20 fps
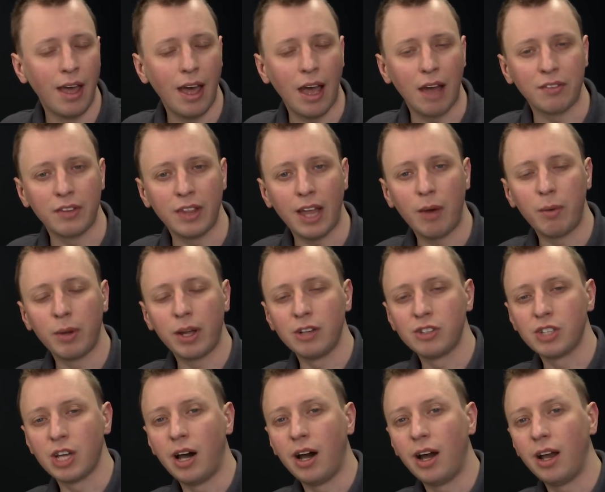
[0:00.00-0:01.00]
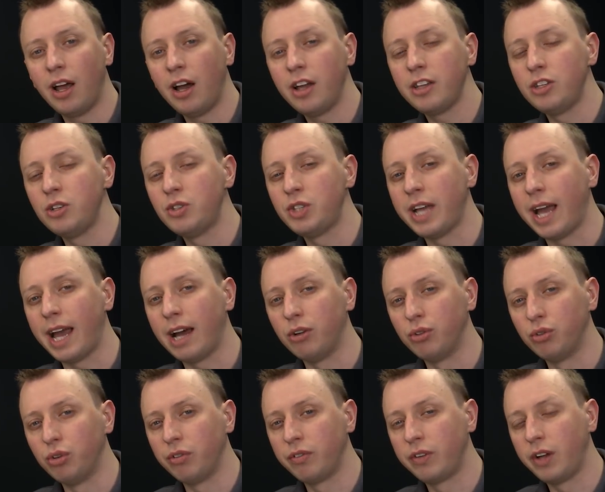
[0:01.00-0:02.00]
After that, we're going to highlight using
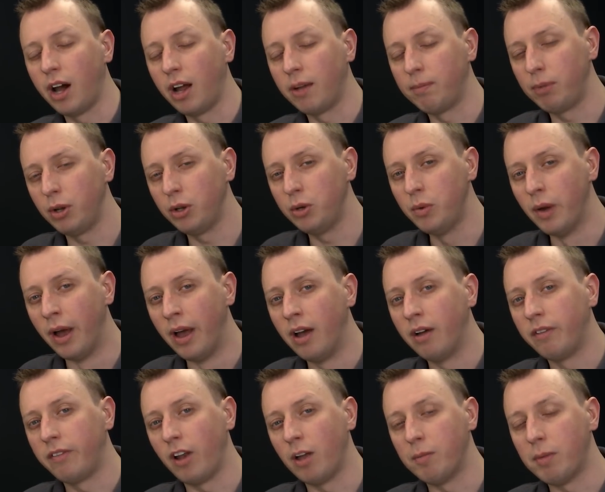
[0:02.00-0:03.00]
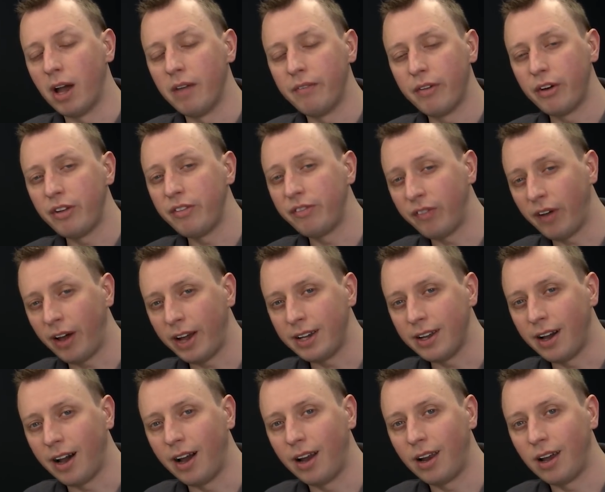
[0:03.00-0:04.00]
Guard blue, followed by a very fine
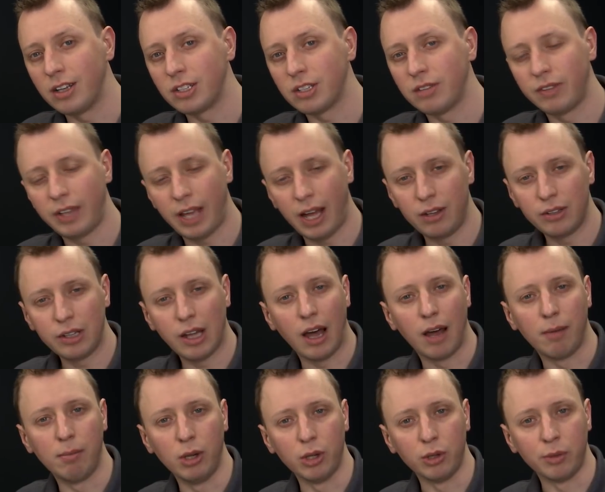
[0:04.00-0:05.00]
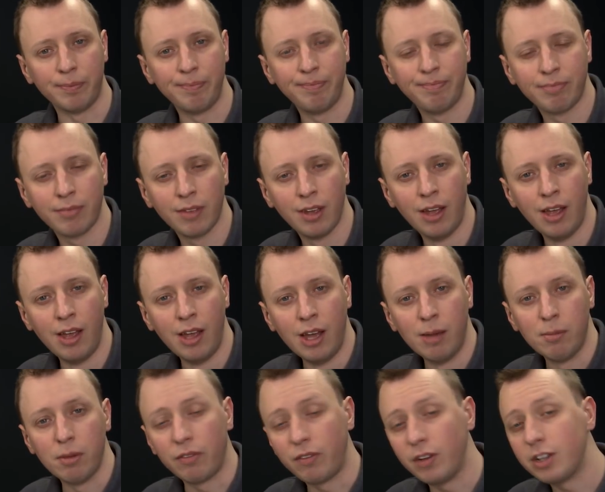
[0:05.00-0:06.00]
highlight of Calgar blue.
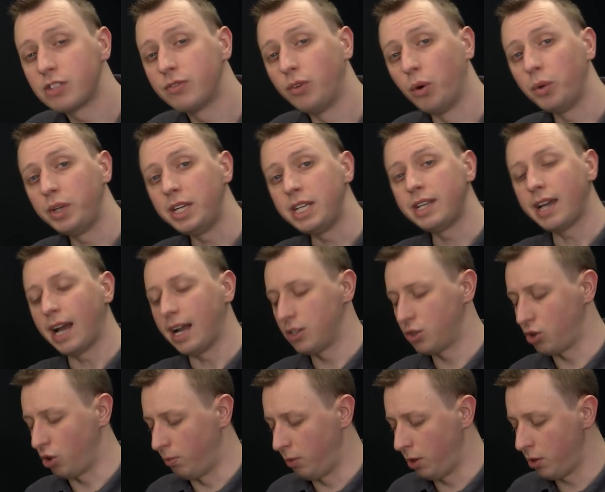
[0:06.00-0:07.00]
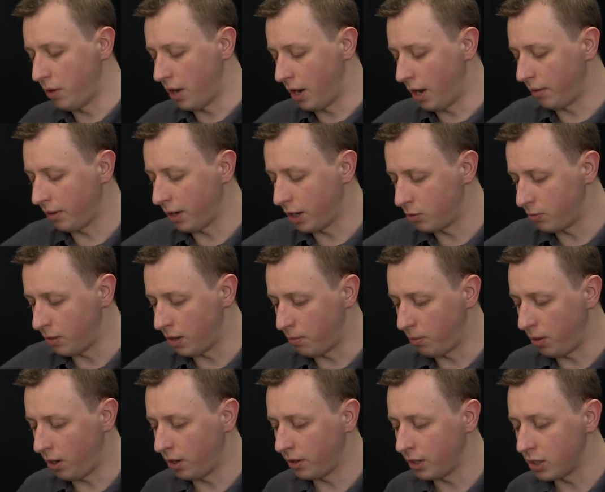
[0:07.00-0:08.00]
But first of all, we need Kantor blue, and I'm going to be
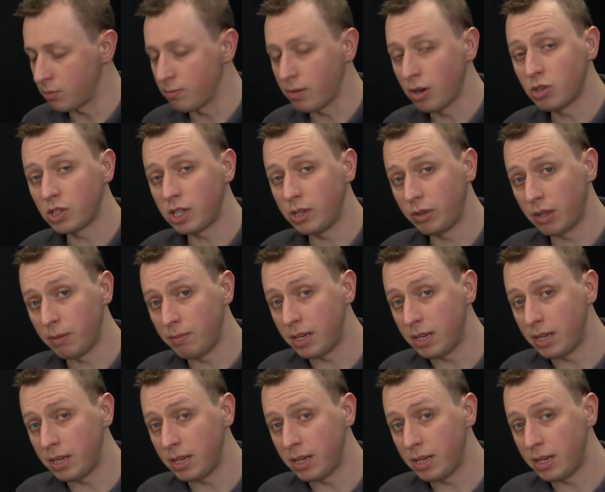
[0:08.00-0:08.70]
applying this mostly with a